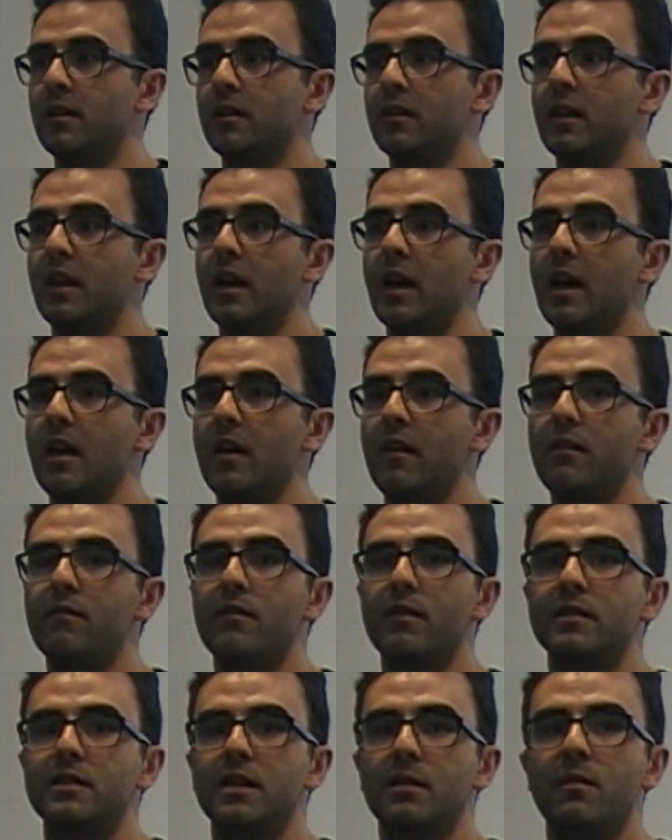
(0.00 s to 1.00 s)

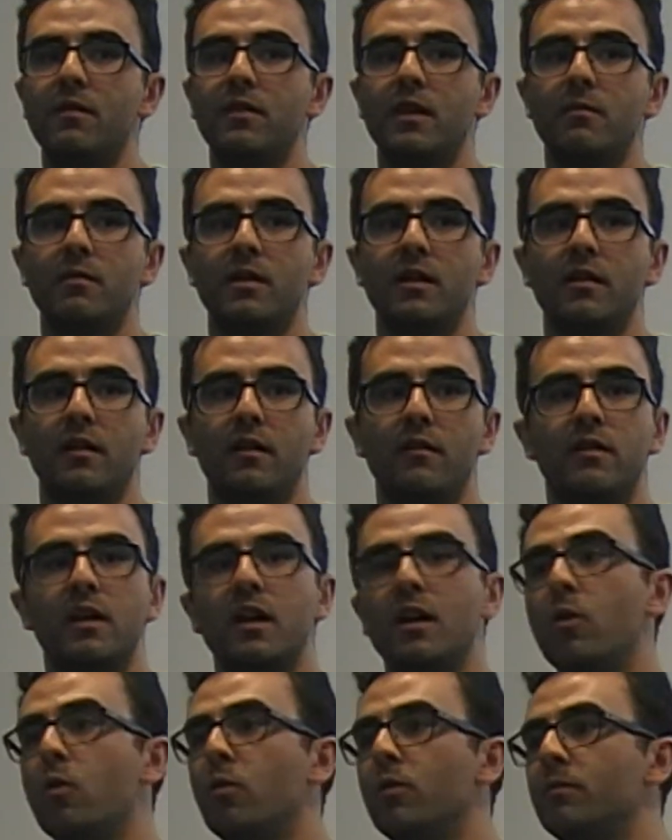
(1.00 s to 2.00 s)
even some of them have
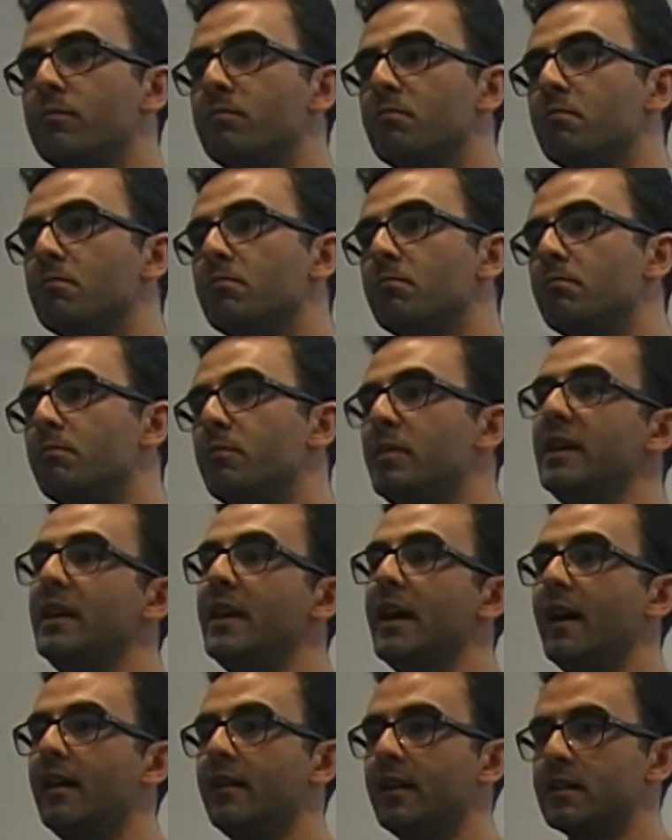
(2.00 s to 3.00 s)
their own
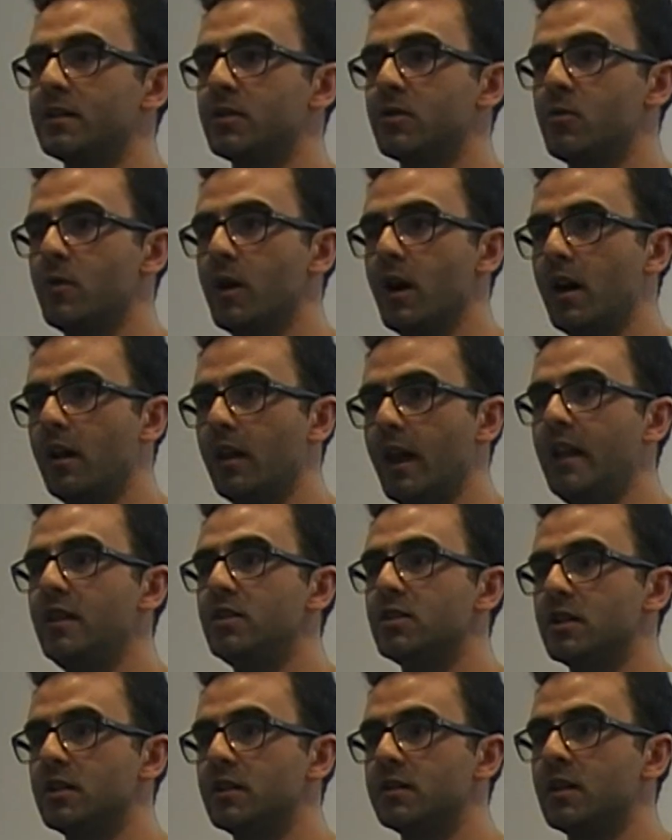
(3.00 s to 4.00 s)
PL SQL
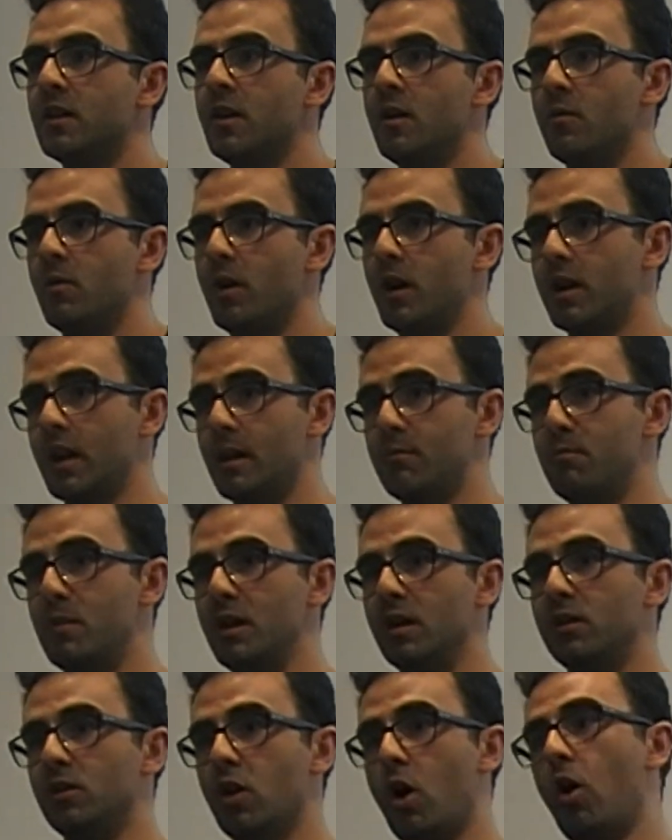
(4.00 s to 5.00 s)
engines where you can
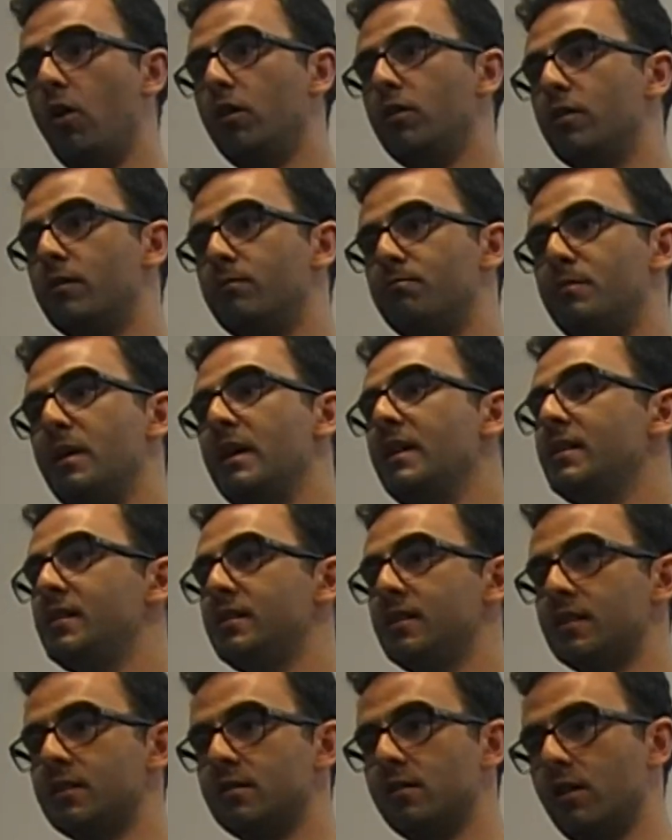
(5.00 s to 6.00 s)
build all your
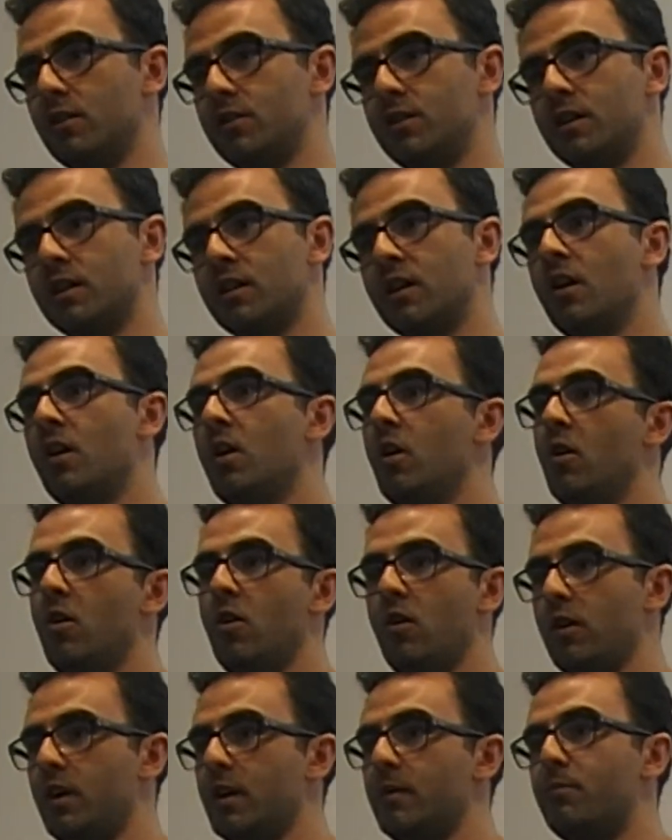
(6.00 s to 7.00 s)
business logic
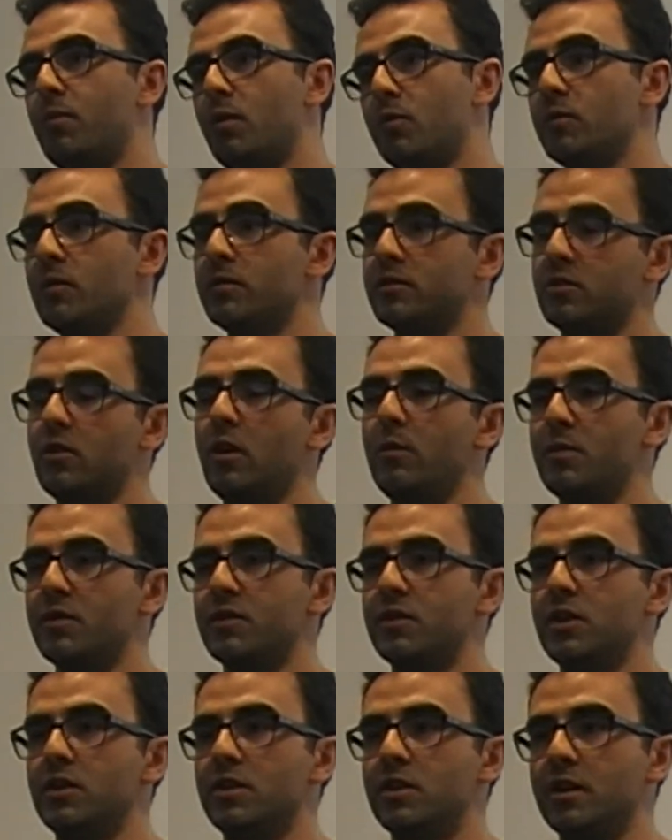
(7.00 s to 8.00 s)
on a store
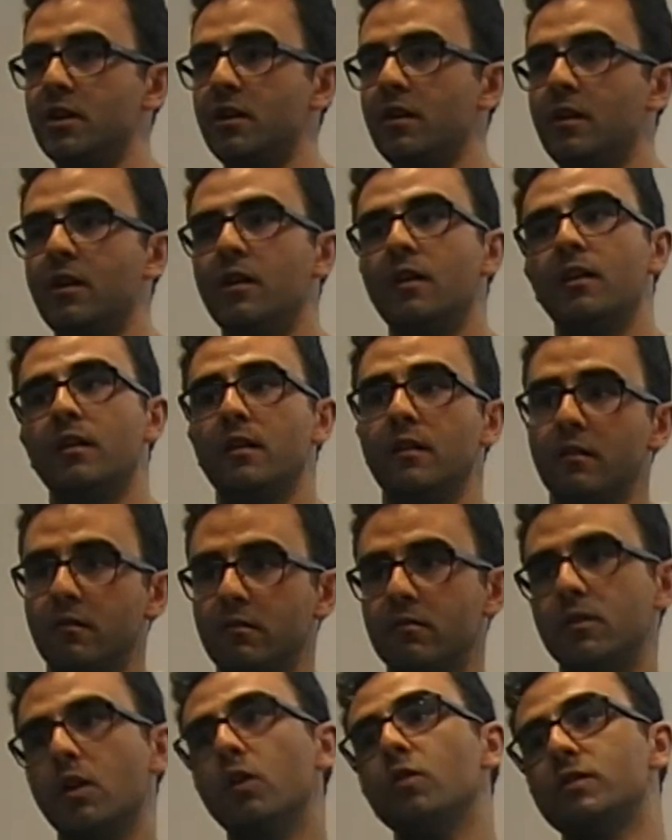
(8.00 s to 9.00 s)
procedure.
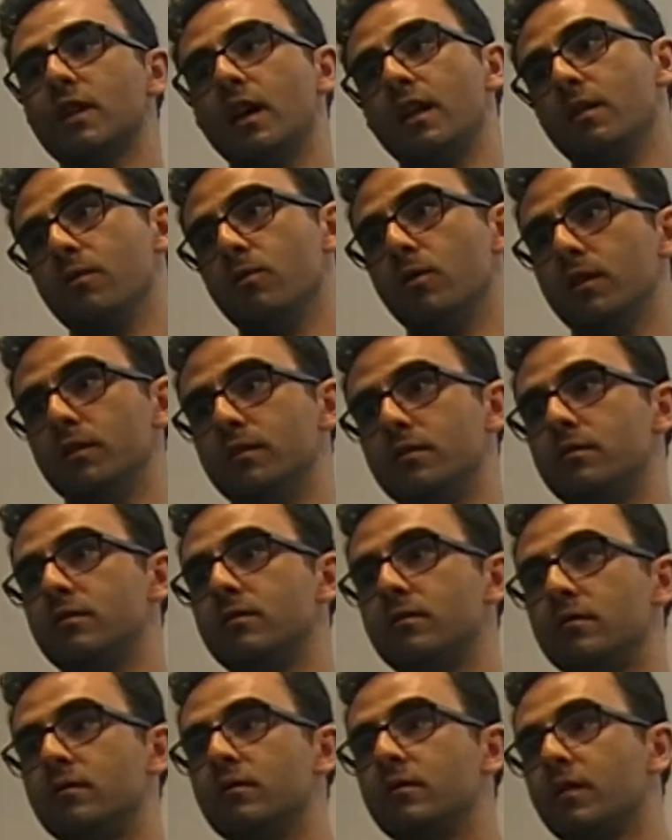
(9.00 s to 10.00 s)
Those are the ones.
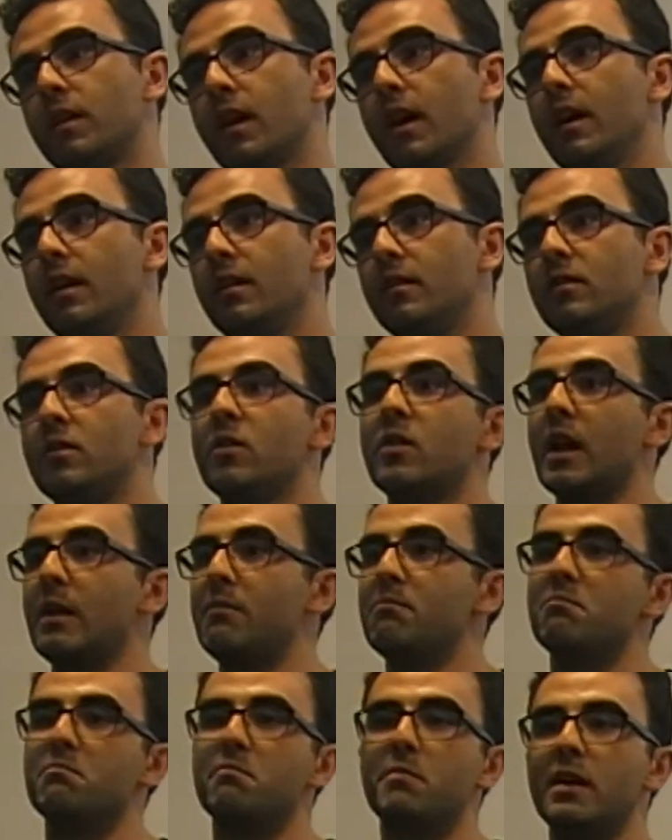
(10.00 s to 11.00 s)
Okay, you
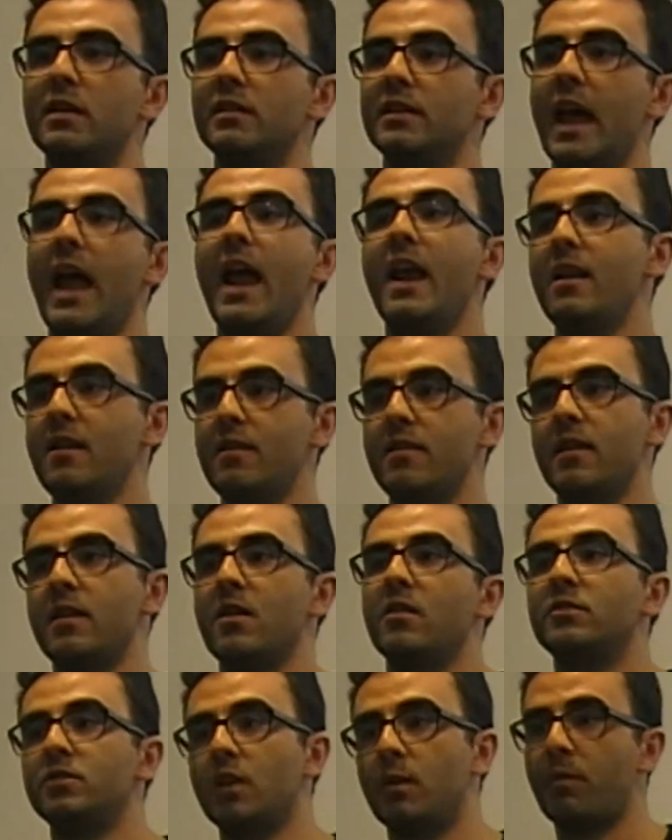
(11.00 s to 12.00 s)
can build anything
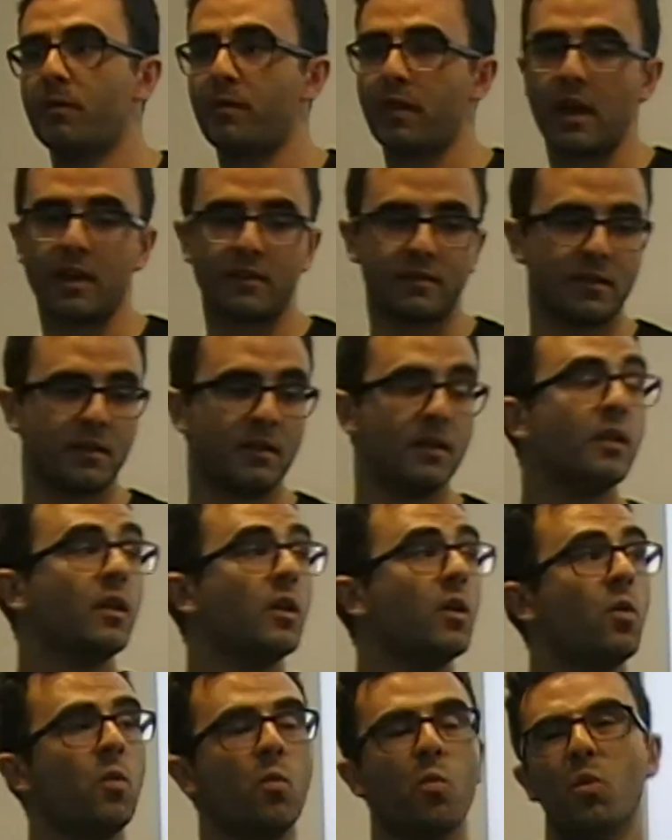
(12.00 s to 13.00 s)
on top of it.
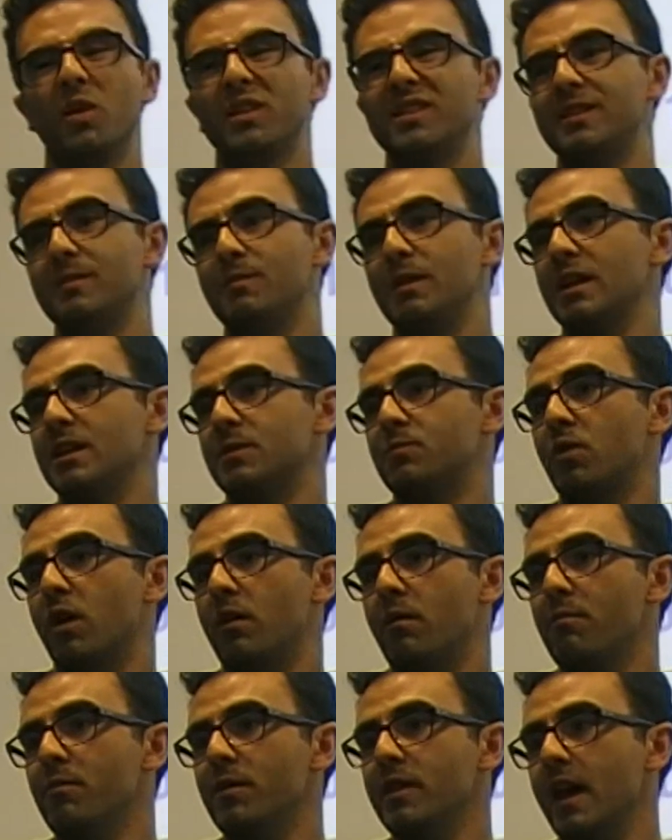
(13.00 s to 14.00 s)
What's the biggest
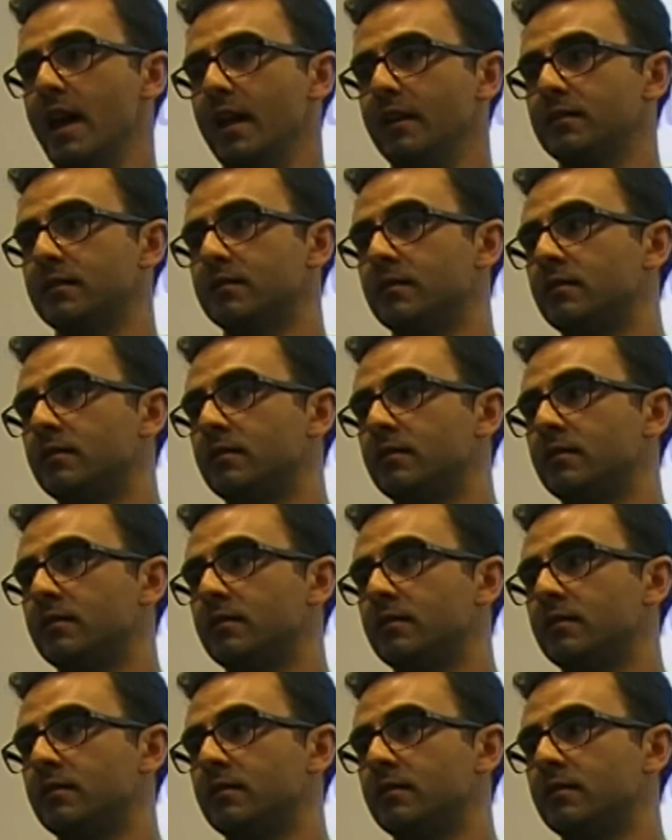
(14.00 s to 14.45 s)
problem with that?